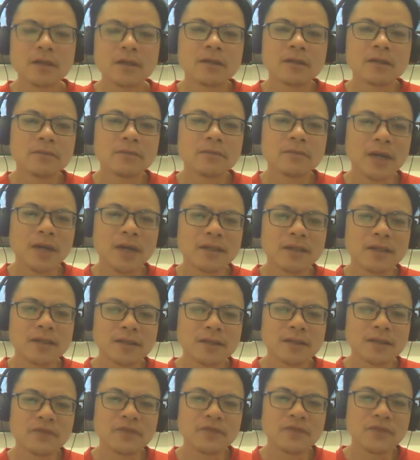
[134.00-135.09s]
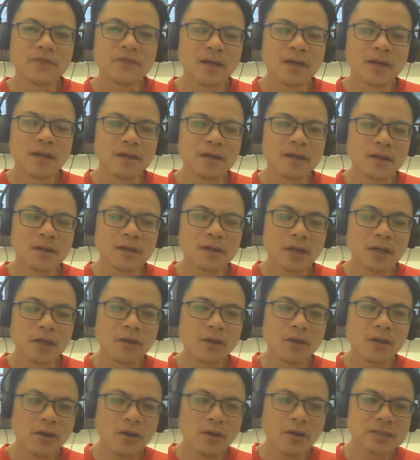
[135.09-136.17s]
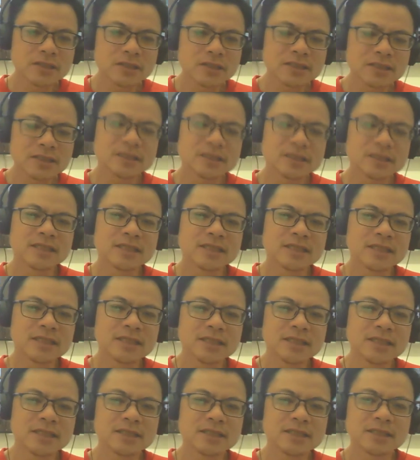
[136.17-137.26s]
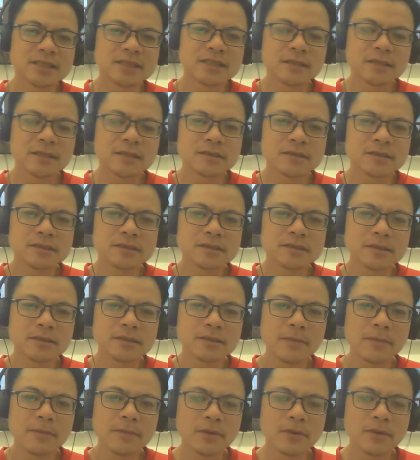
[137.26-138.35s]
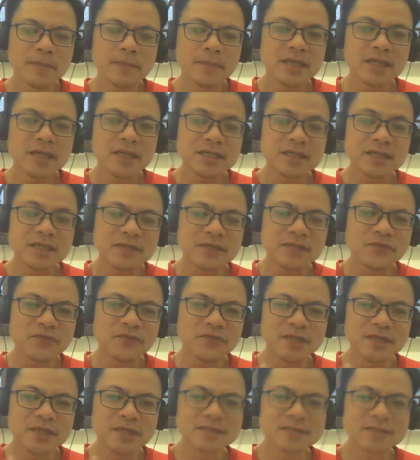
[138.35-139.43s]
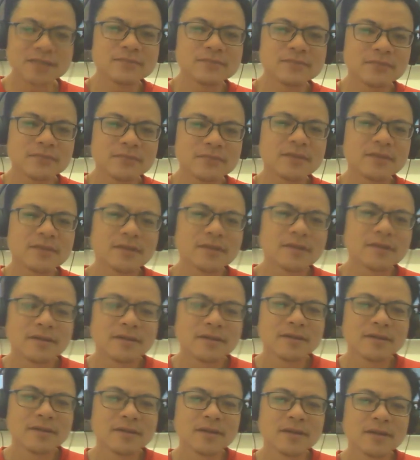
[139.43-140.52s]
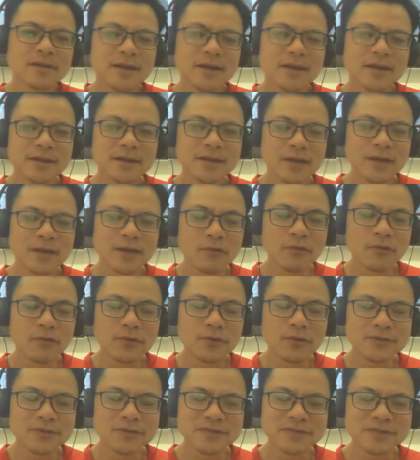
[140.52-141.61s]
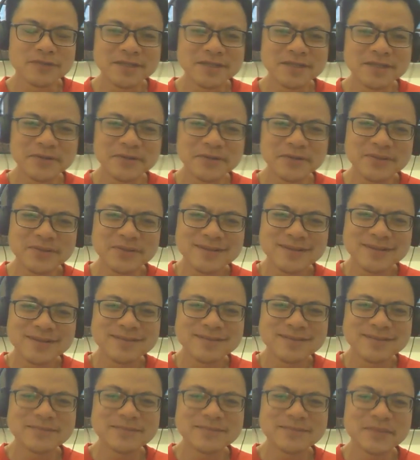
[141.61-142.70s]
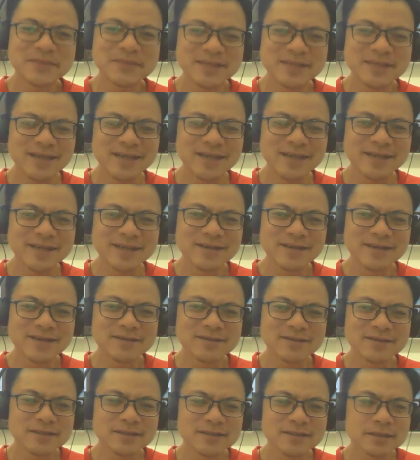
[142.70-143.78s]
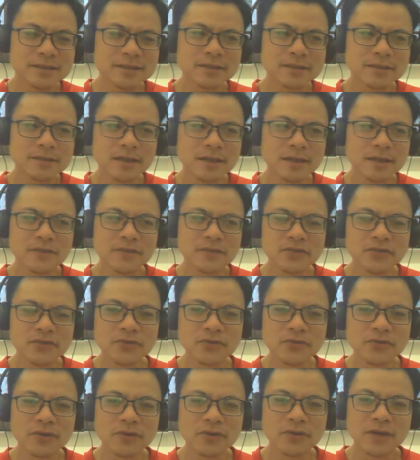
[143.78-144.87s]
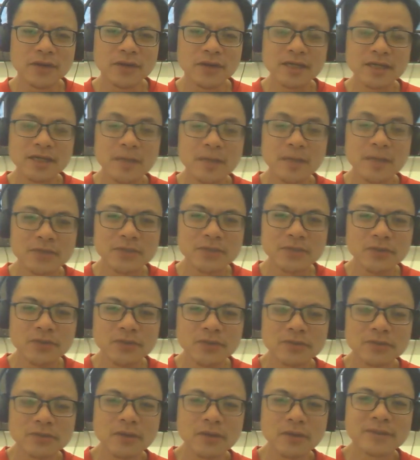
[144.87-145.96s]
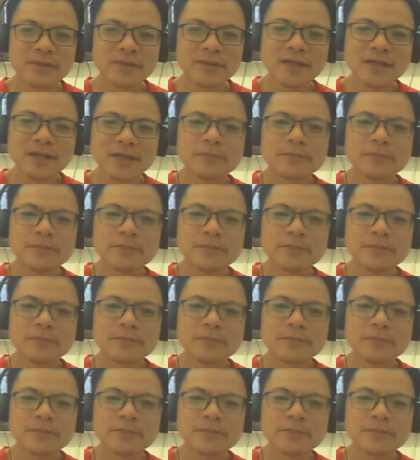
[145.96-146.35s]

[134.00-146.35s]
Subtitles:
But a clause is bigger than a phrase, and I won't go into detail. Maybe in another video or another episode I'll talk about that.